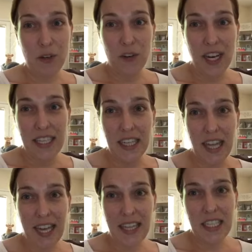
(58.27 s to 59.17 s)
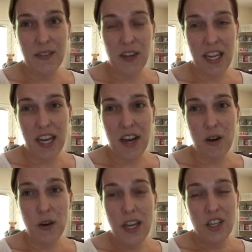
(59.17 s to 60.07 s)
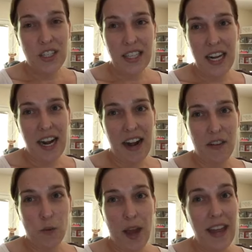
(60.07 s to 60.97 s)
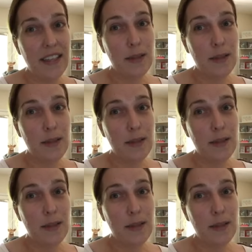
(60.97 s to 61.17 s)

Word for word: Don't forget to like this video, just get it out of the way,